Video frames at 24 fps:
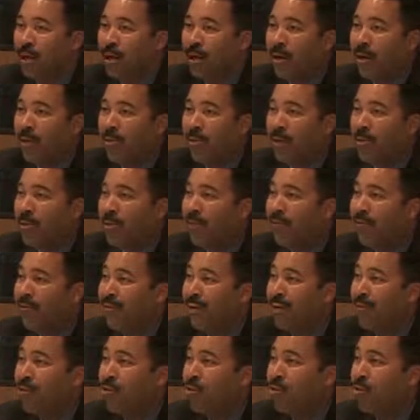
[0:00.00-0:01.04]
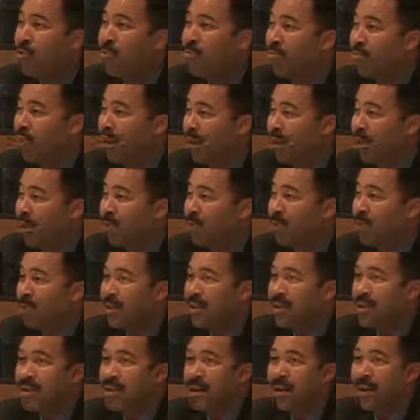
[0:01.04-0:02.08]
I'm in the family court branch,
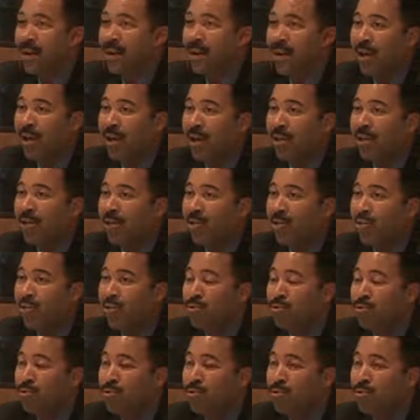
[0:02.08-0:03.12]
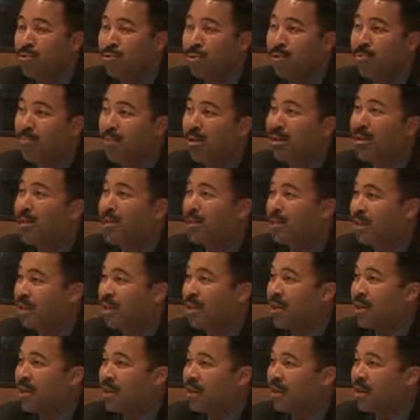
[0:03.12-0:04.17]
and I do dependency
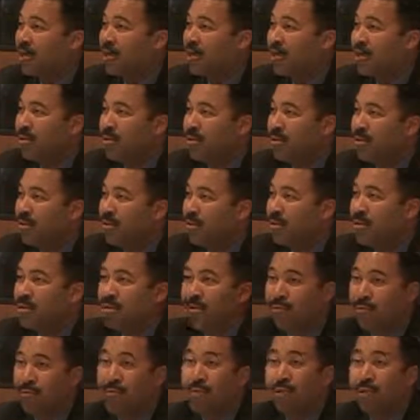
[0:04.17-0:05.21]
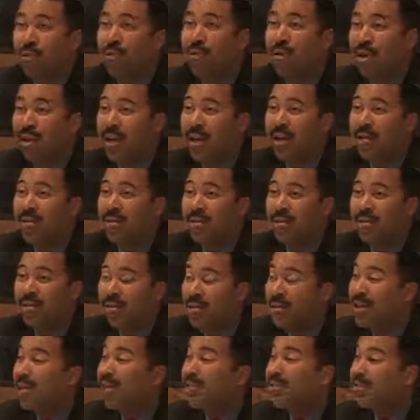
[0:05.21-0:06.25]
cases. Most of you know it as
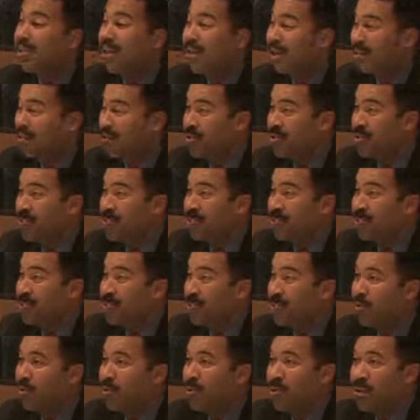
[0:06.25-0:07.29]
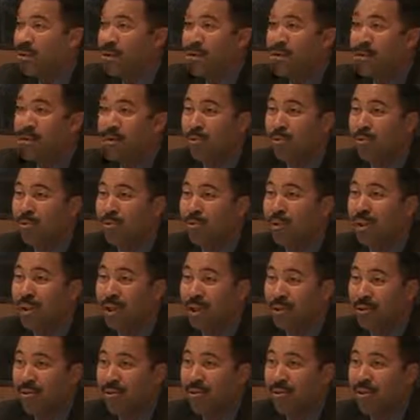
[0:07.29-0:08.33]
DHS. When you hear those three
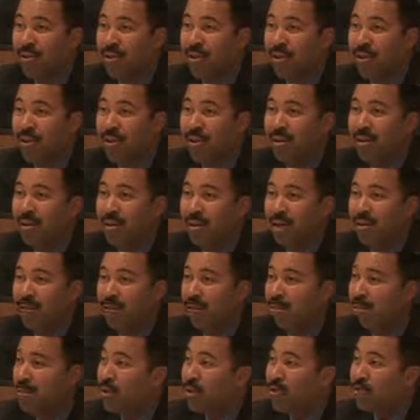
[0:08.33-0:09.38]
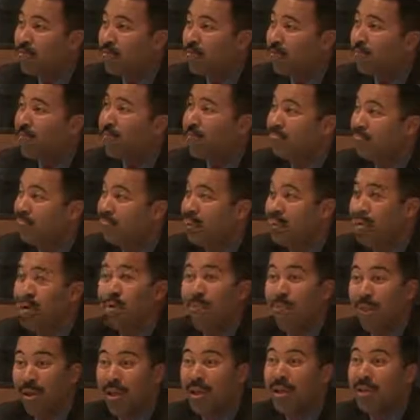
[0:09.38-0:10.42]
letters, everyone
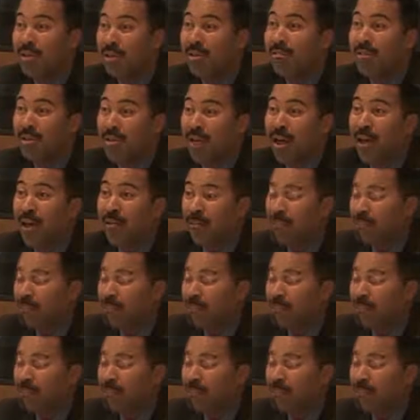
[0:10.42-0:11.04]
normally gets upset.